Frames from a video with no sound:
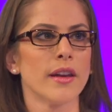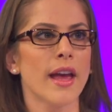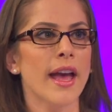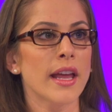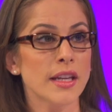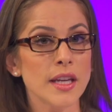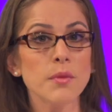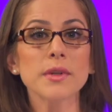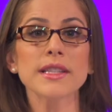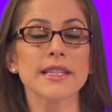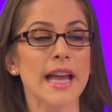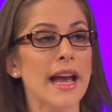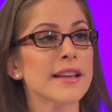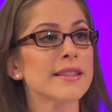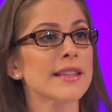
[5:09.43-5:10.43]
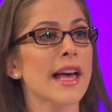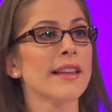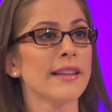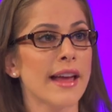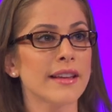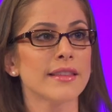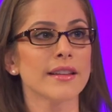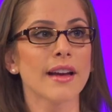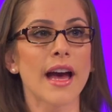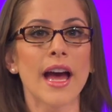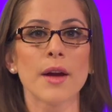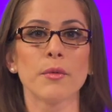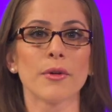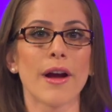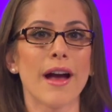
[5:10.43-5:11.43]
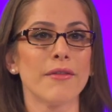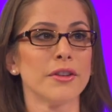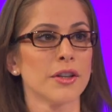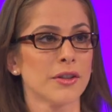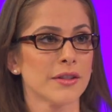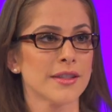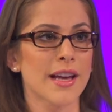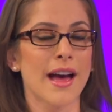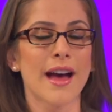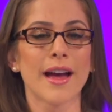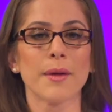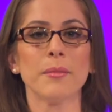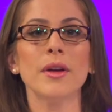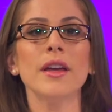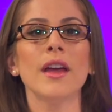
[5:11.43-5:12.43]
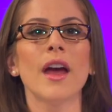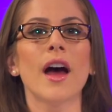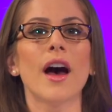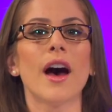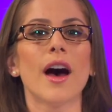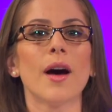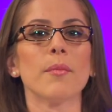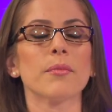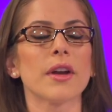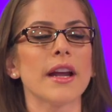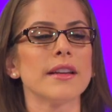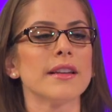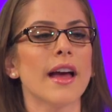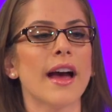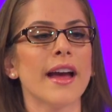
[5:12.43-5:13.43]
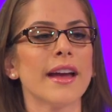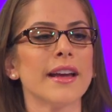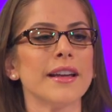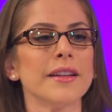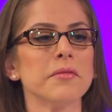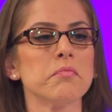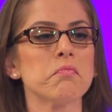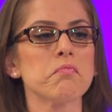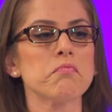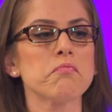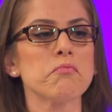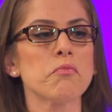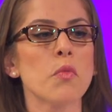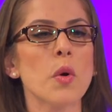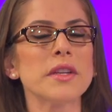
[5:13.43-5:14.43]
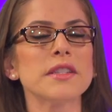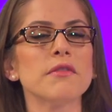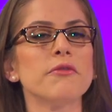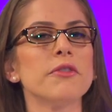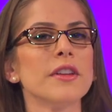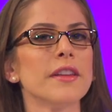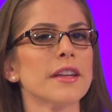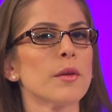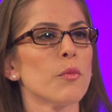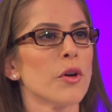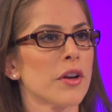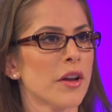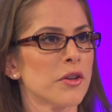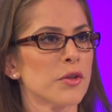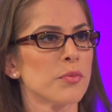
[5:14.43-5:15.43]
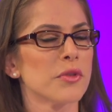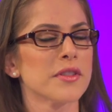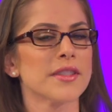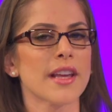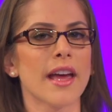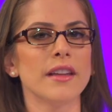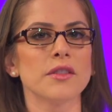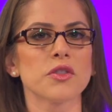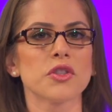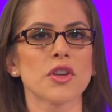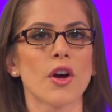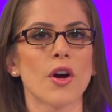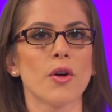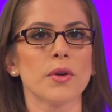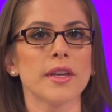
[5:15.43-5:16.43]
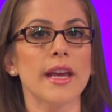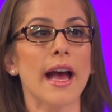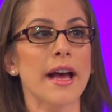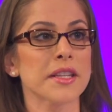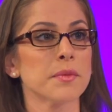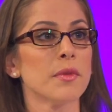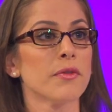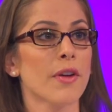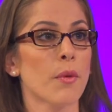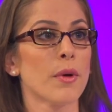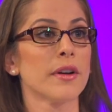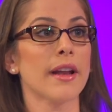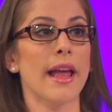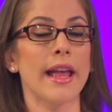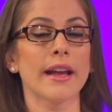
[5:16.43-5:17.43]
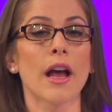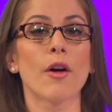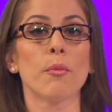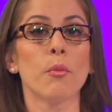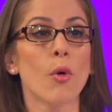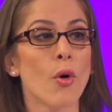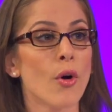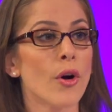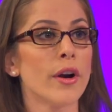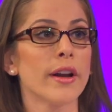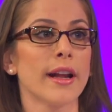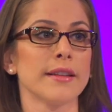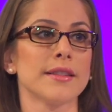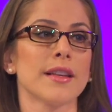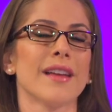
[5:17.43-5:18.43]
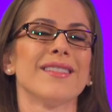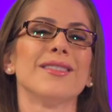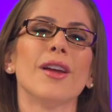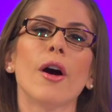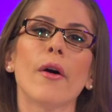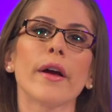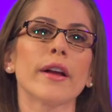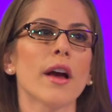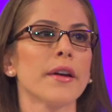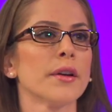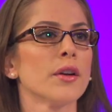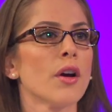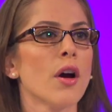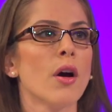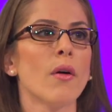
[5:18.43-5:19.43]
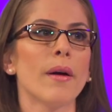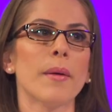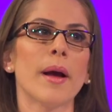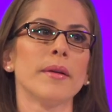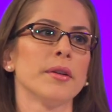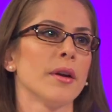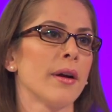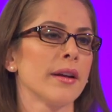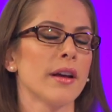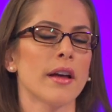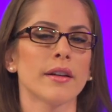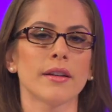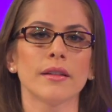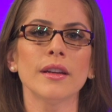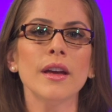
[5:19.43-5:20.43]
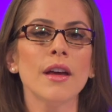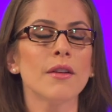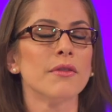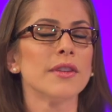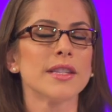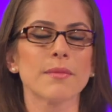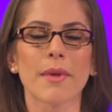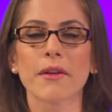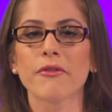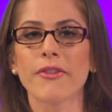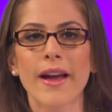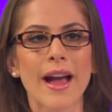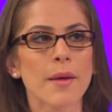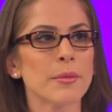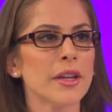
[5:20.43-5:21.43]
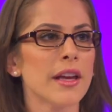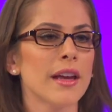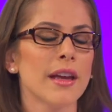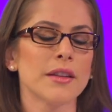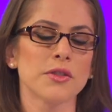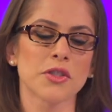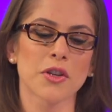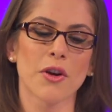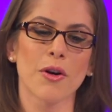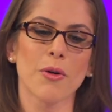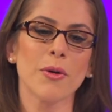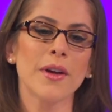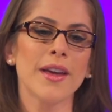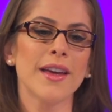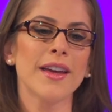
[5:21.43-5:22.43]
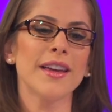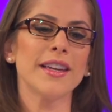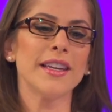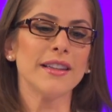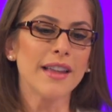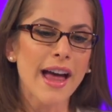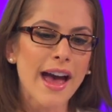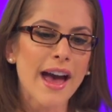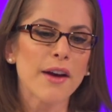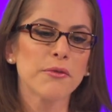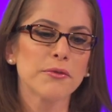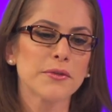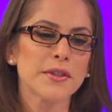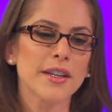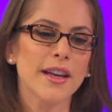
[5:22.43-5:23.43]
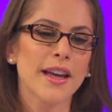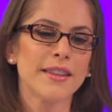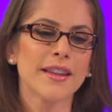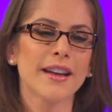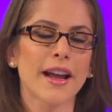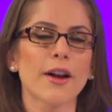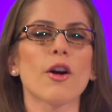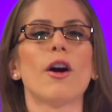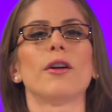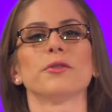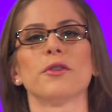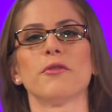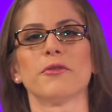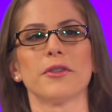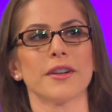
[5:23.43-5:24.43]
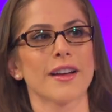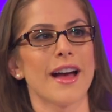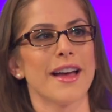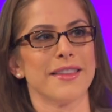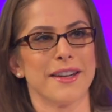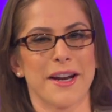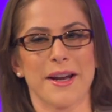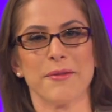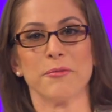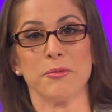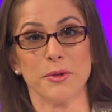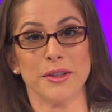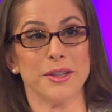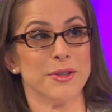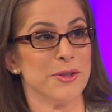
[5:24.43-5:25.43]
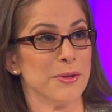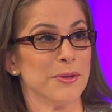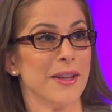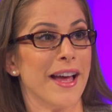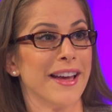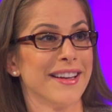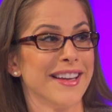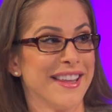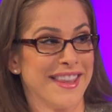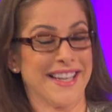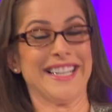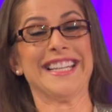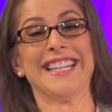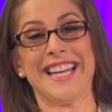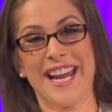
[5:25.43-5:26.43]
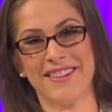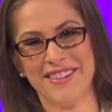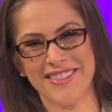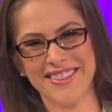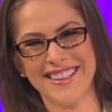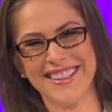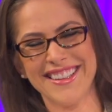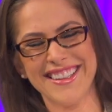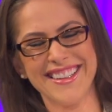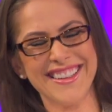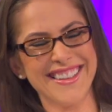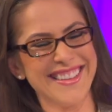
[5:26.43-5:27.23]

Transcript: And he was nice. I liked the guy. We were having a good time. But I wasn't feeling him 100%, so he asked me if I wanted to hang out more, and I said, no, I gotta go. I gotta visit my family, and so he left, and then I called over a guy that I really do like, and then he came up. Yeah.